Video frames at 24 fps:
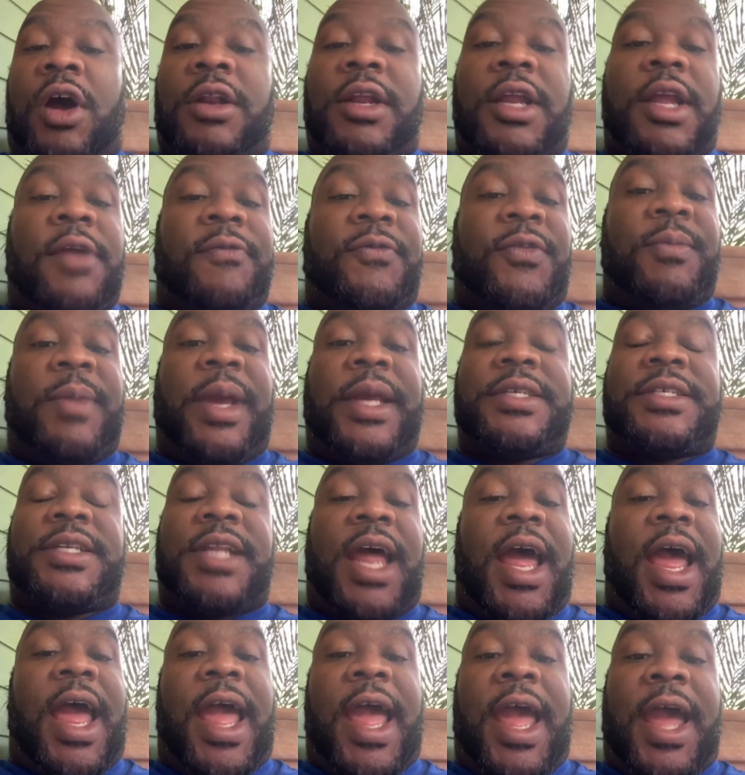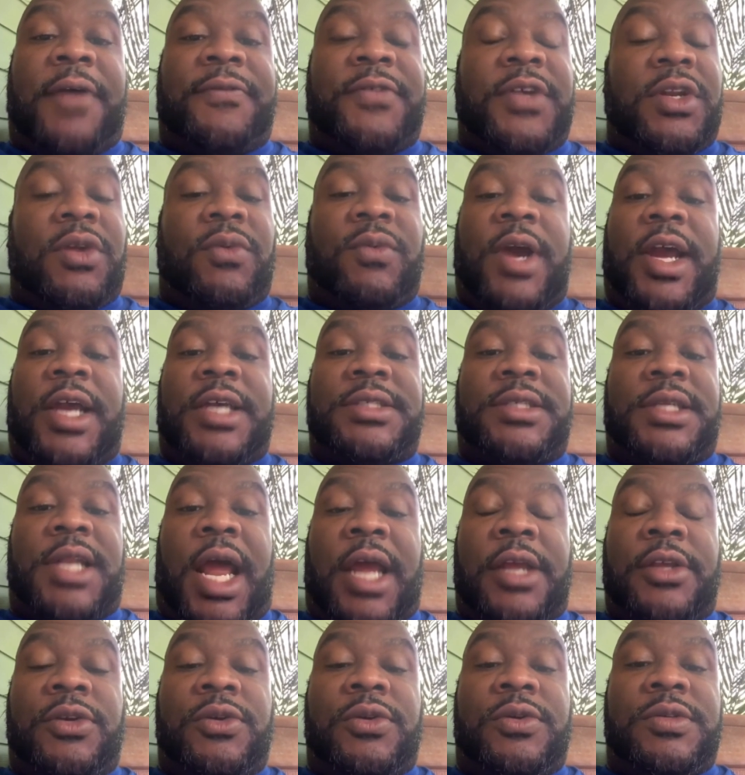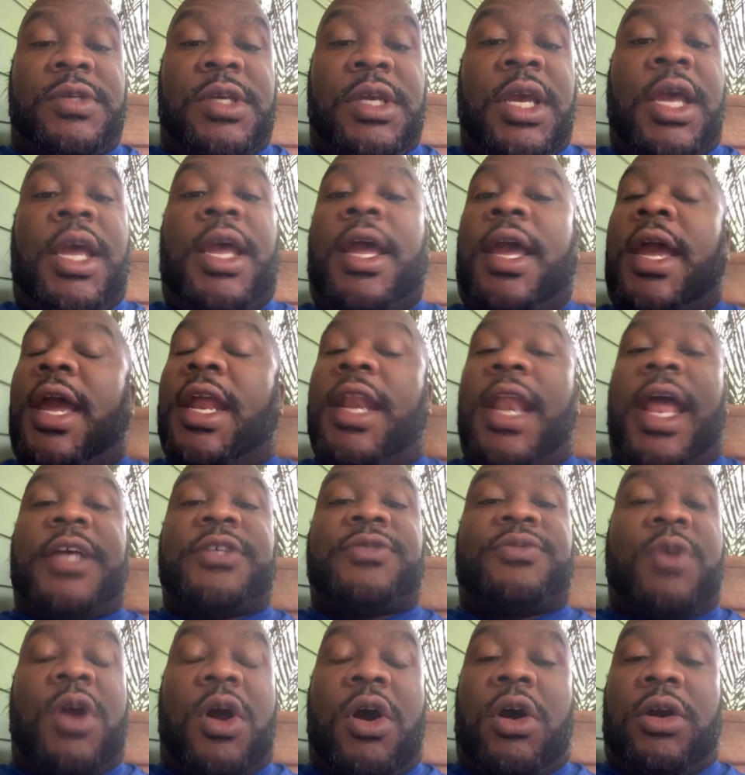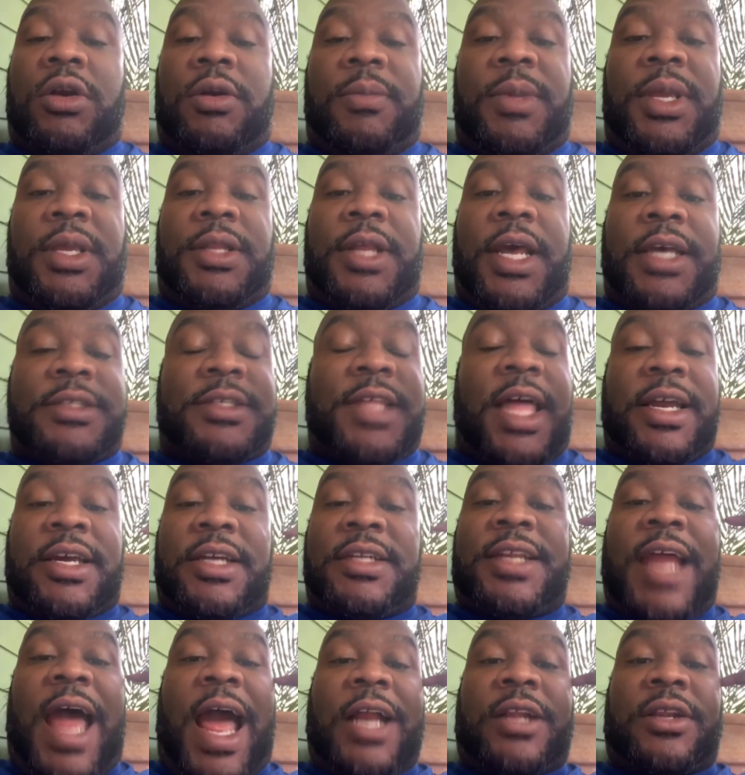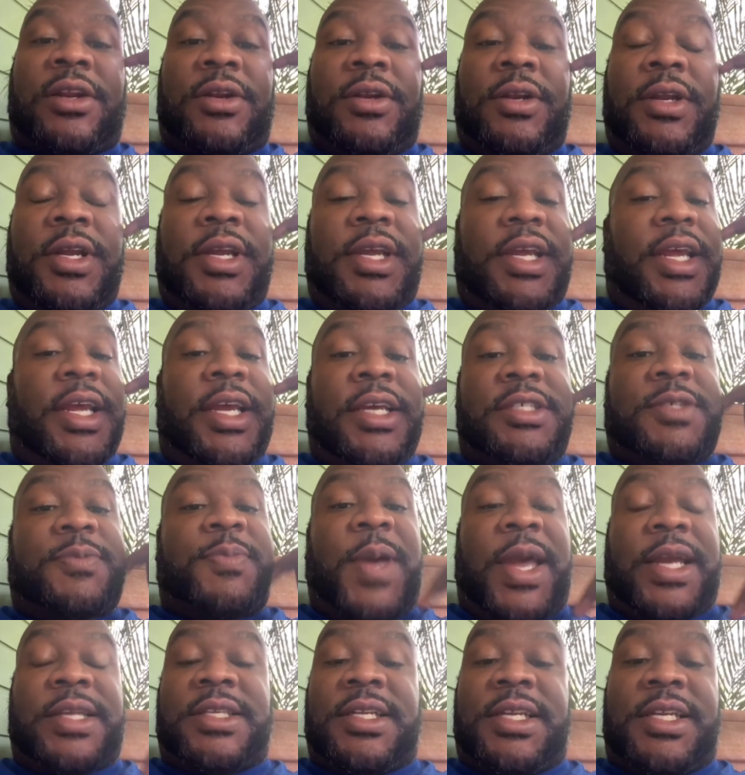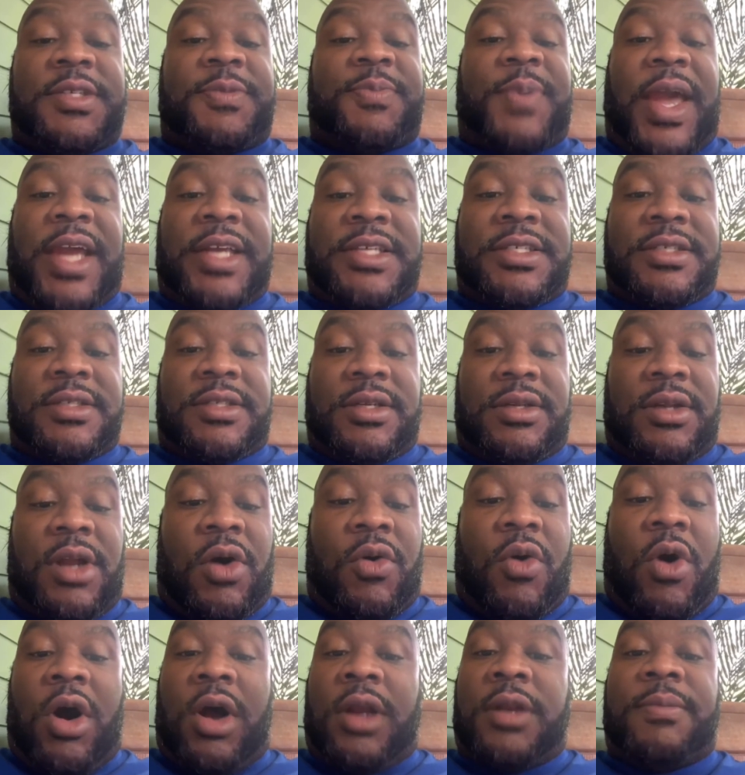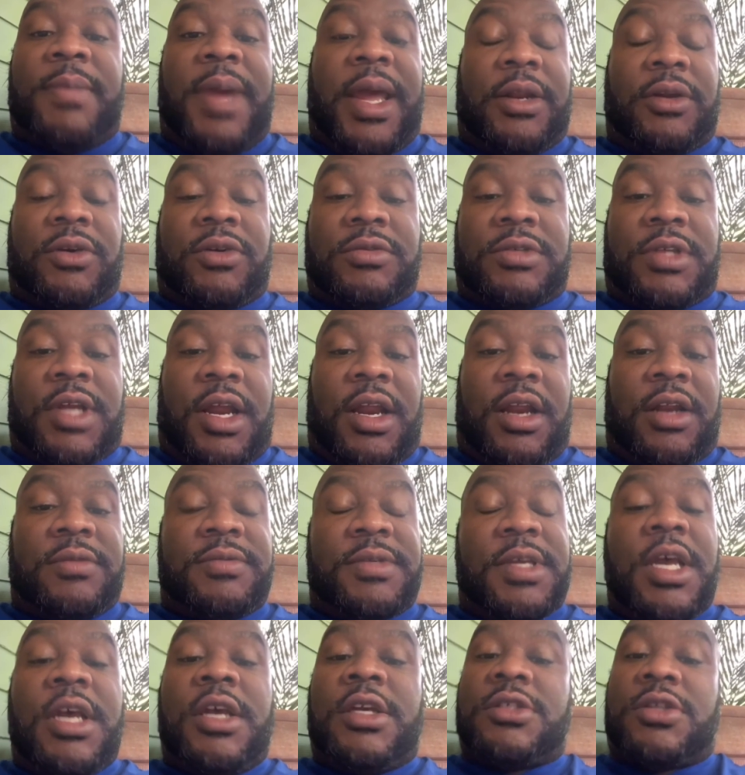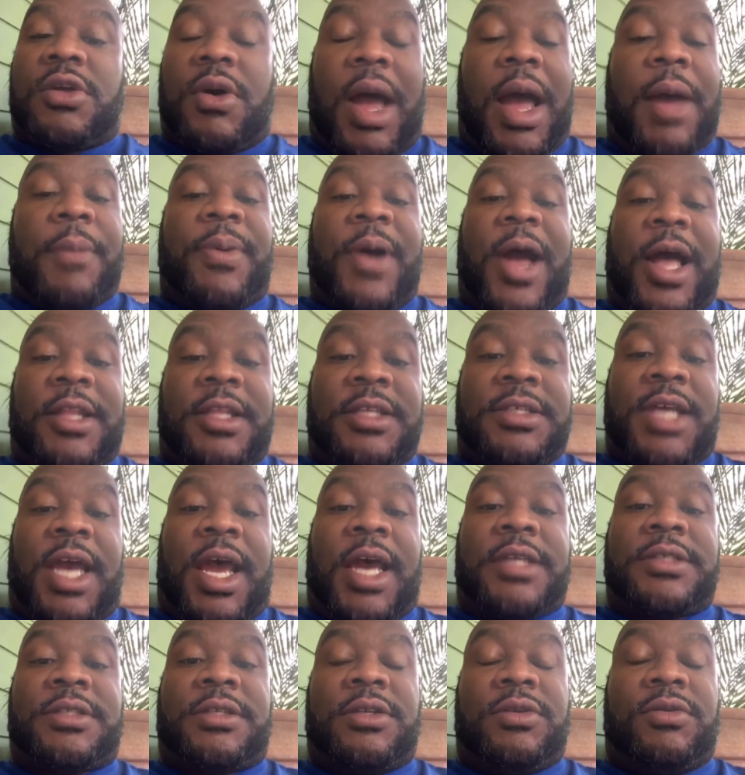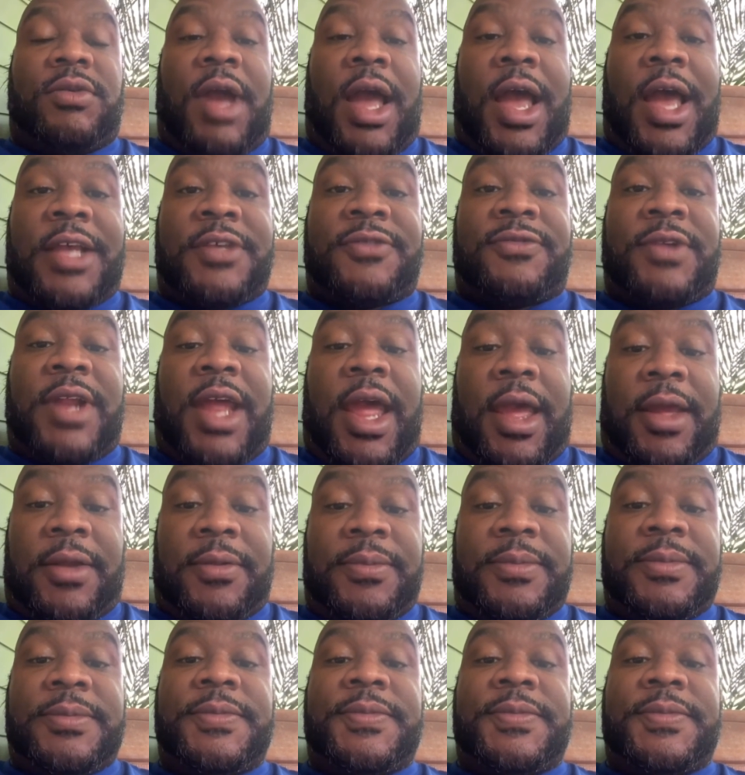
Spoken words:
all the information I have in the ways that I use it, and that's wrong of me. That's like a doctor expecting his patient to know all the medical terms. So I apologize to you guys for that.